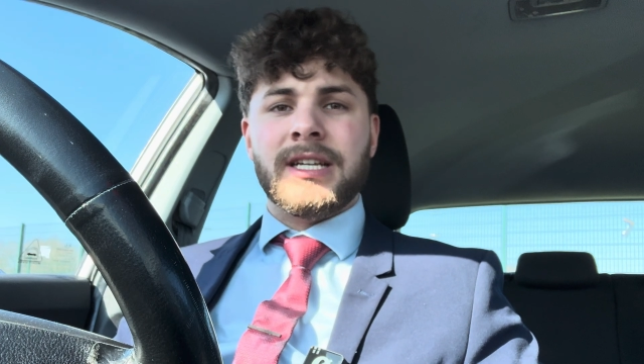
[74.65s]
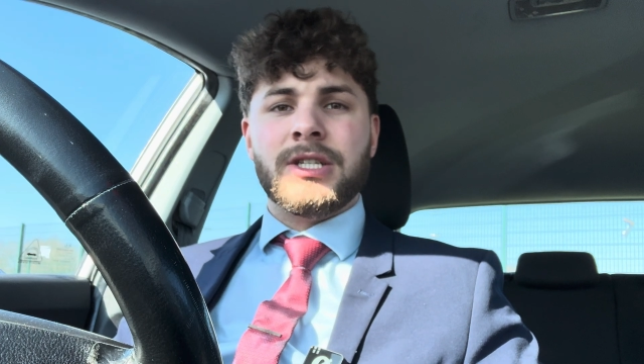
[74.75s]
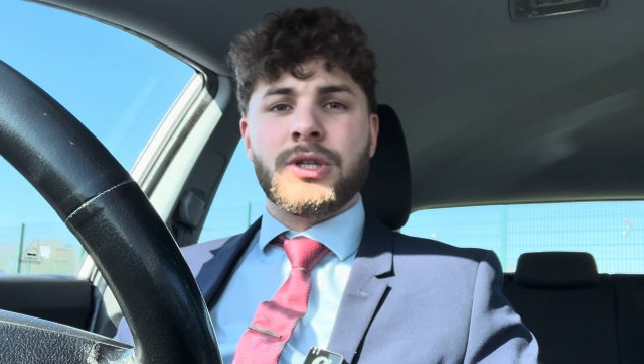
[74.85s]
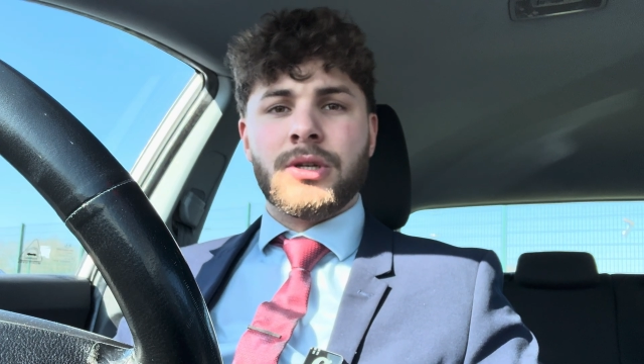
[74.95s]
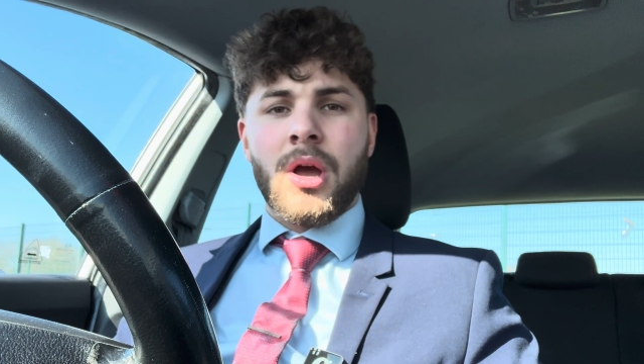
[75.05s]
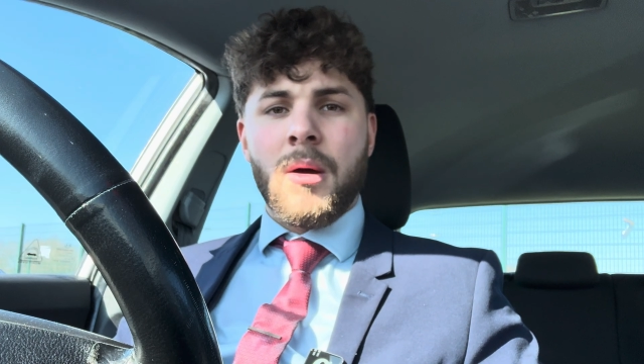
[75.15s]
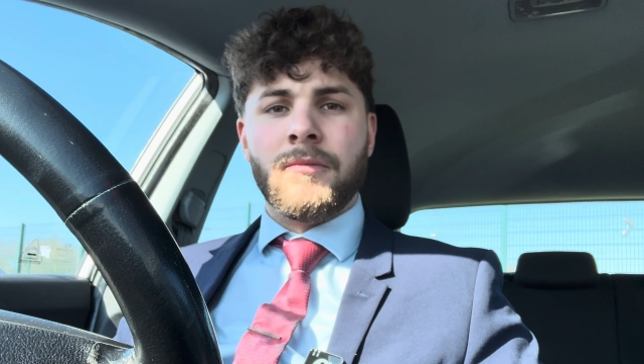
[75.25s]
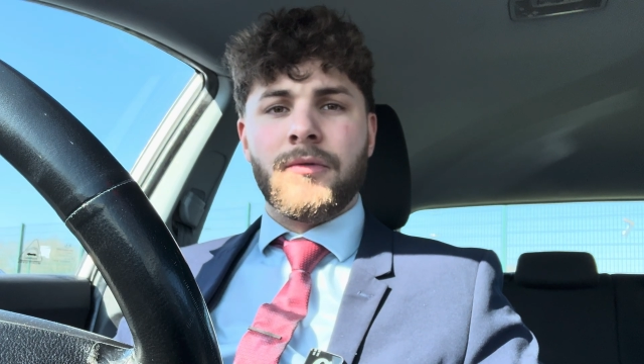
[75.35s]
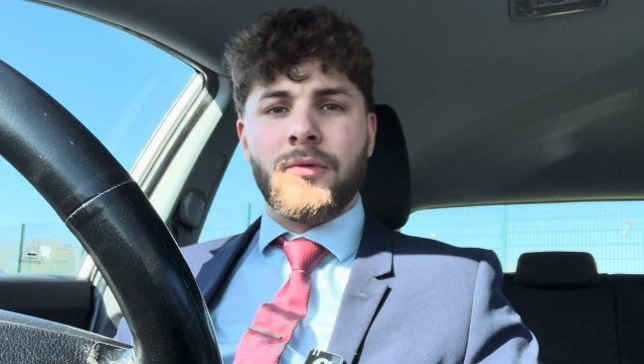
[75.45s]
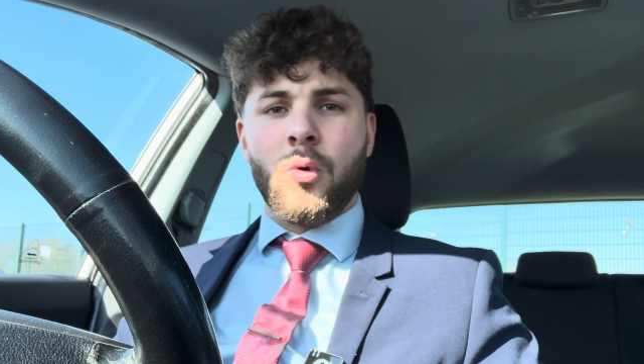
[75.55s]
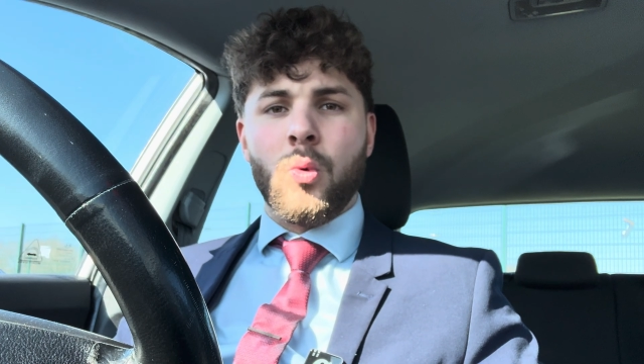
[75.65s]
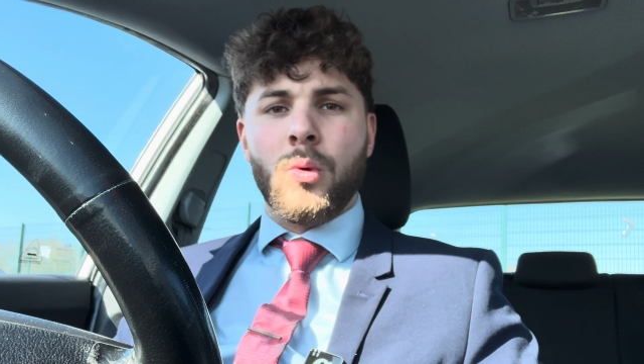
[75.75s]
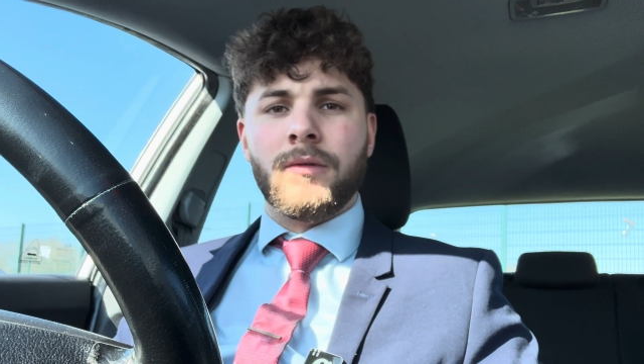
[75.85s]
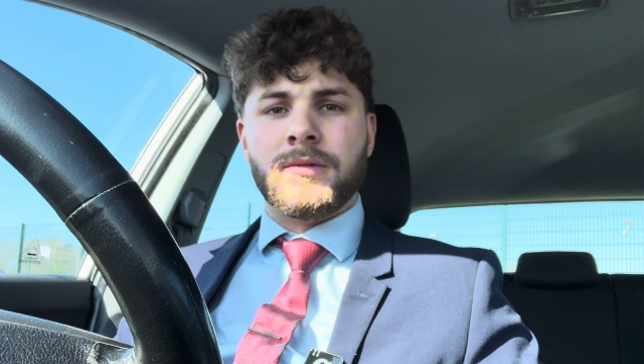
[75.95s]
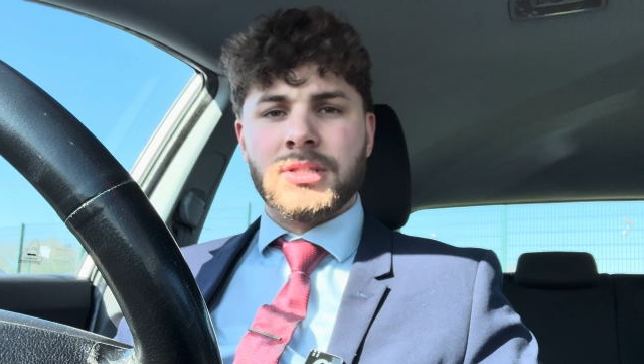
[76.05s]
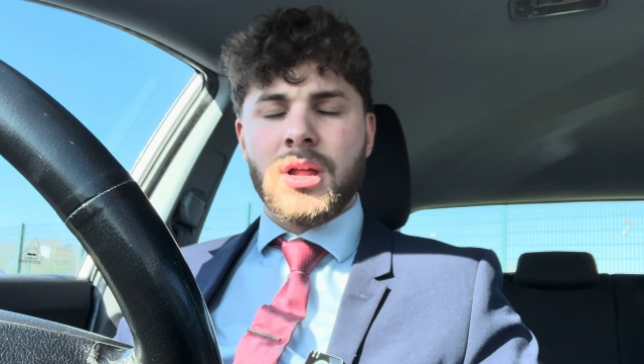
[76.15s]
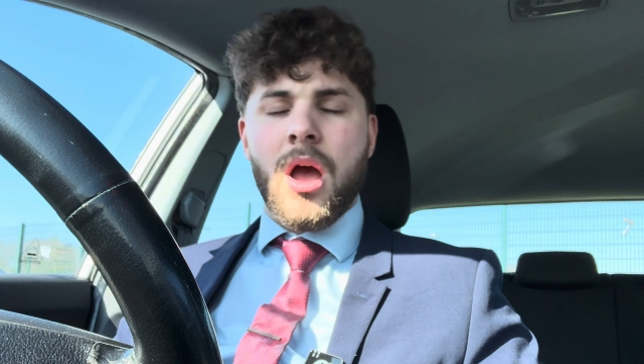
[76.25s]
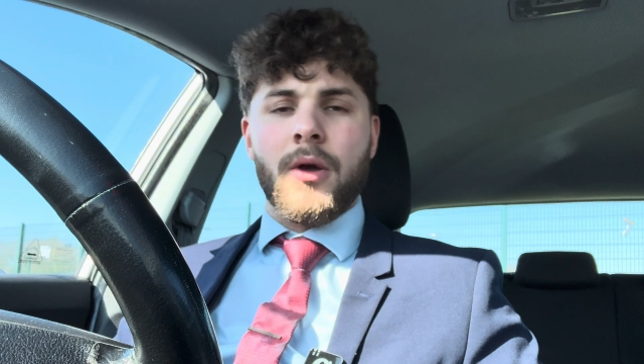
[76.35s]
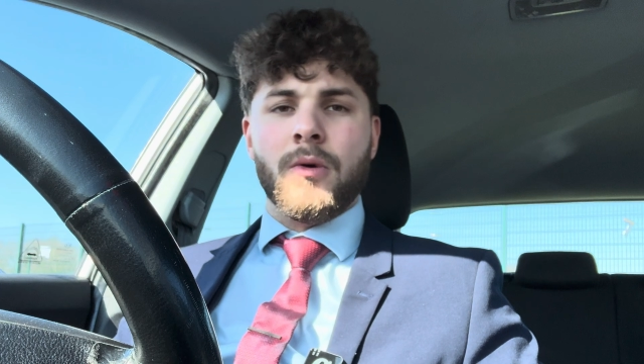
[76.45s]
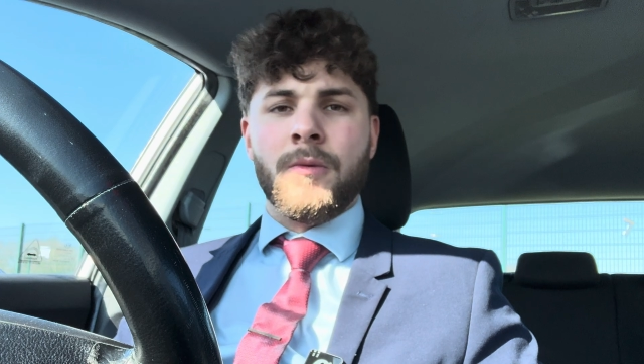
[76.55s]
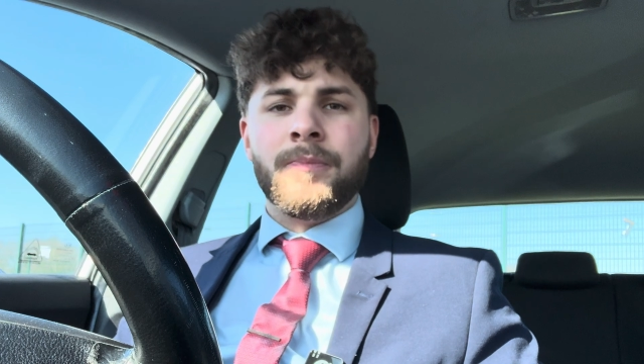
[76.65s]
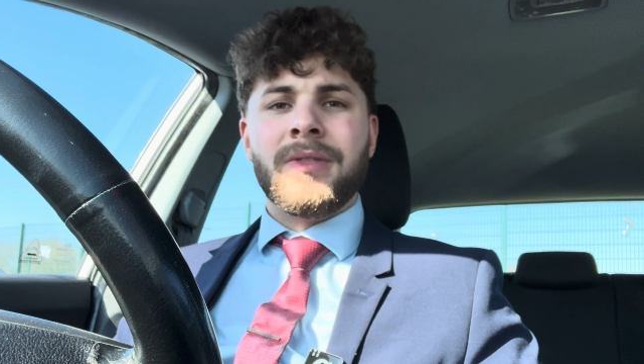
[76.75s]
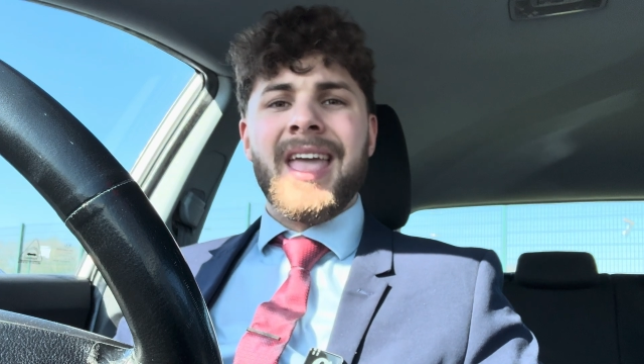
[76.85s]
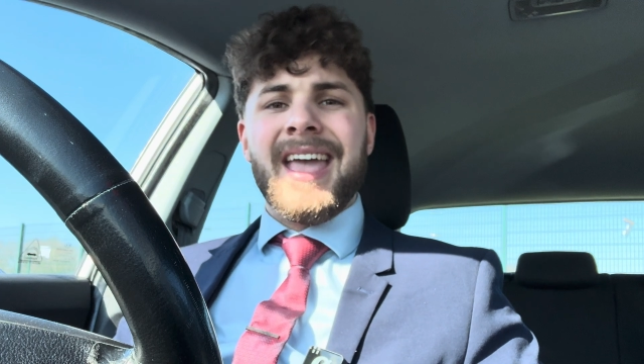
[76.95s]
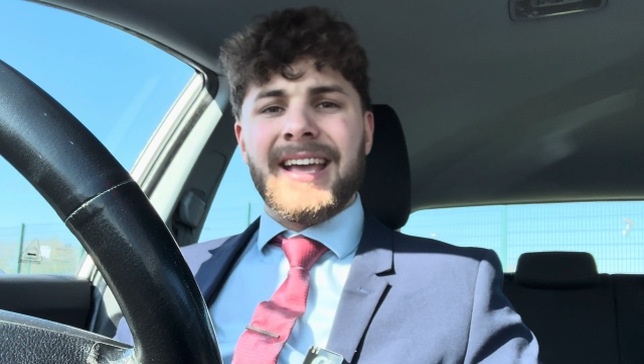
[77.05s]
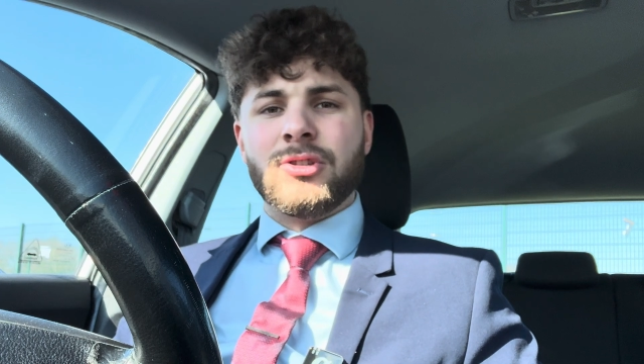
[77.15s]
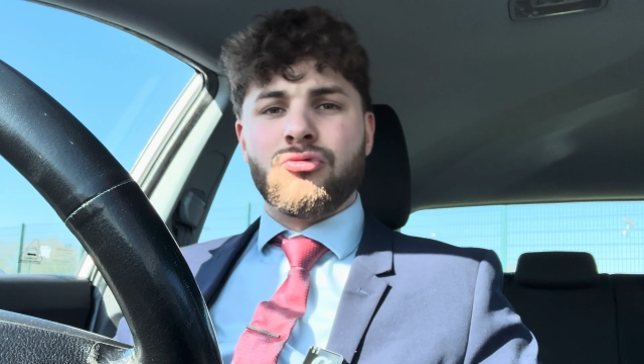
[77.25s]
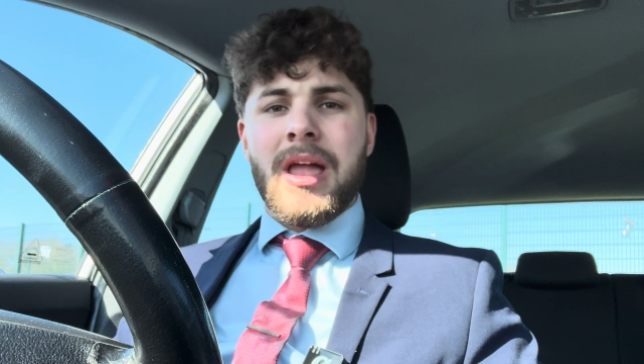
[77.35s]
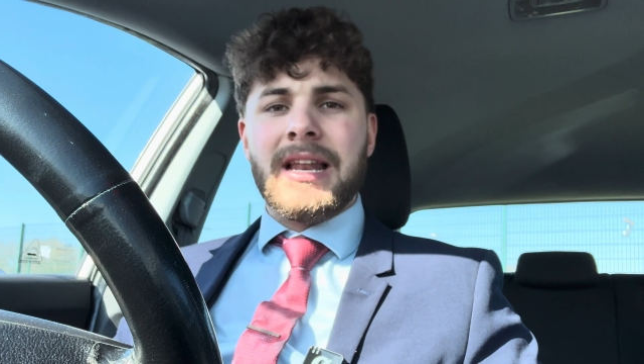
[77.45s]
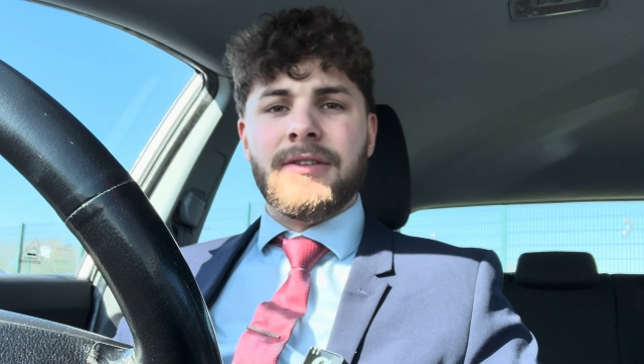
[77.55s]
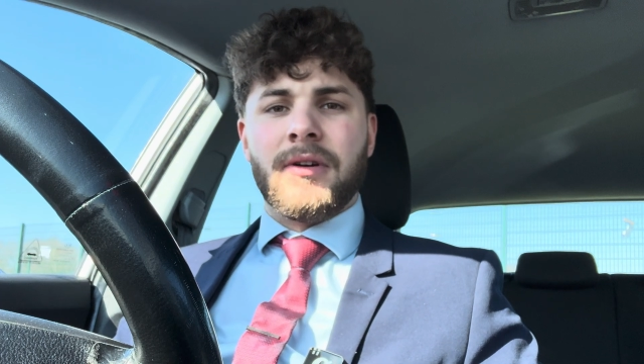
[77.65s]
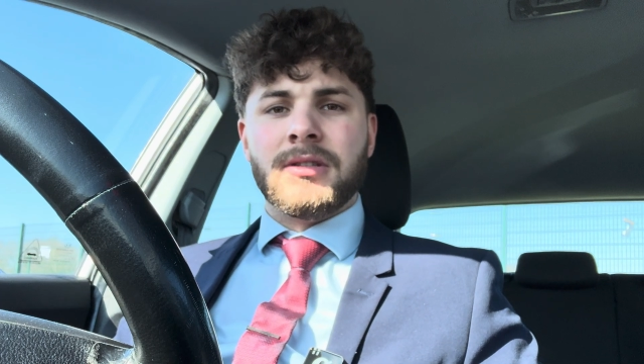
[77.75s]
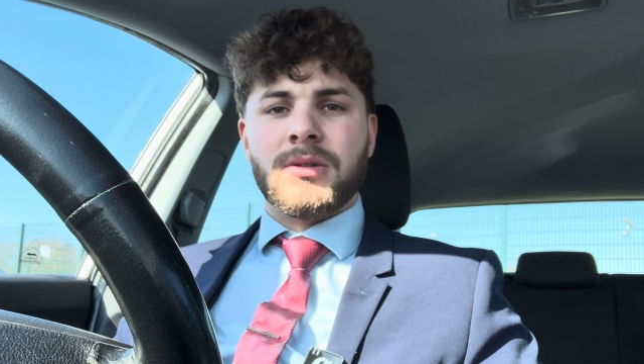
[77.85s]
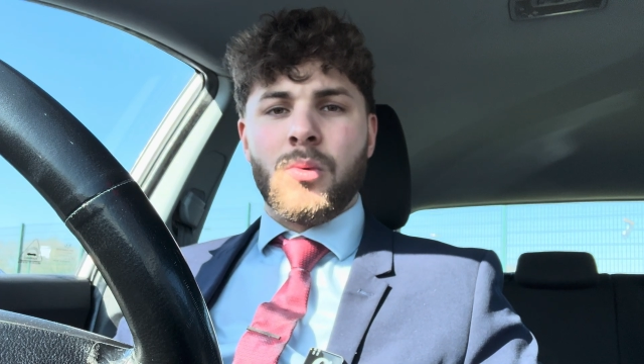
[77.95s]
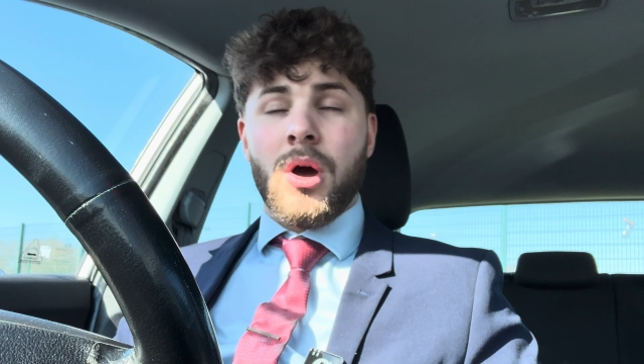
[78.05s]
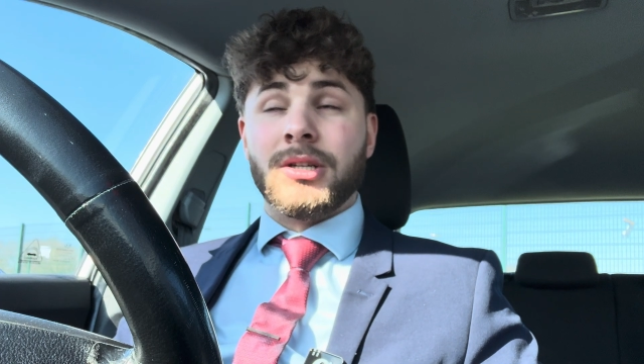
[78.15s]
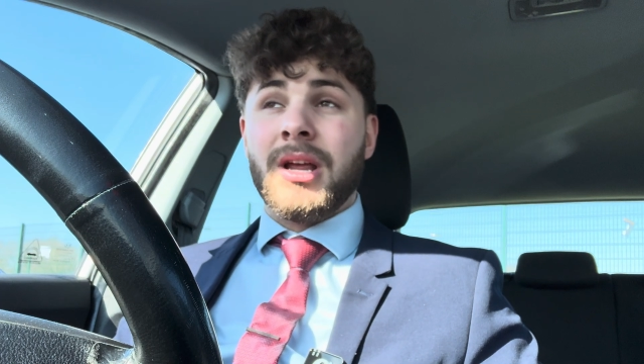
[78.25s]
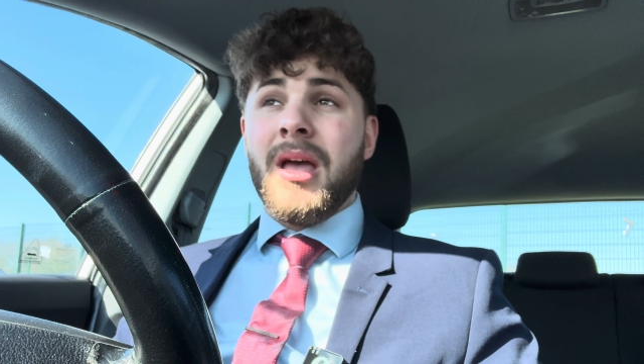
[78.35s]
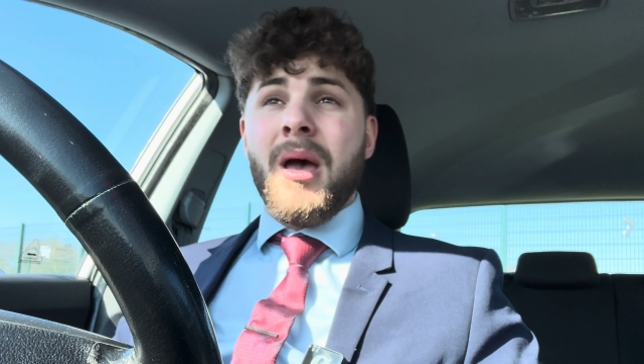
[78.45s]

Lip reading: His come forward style is really fun to watch.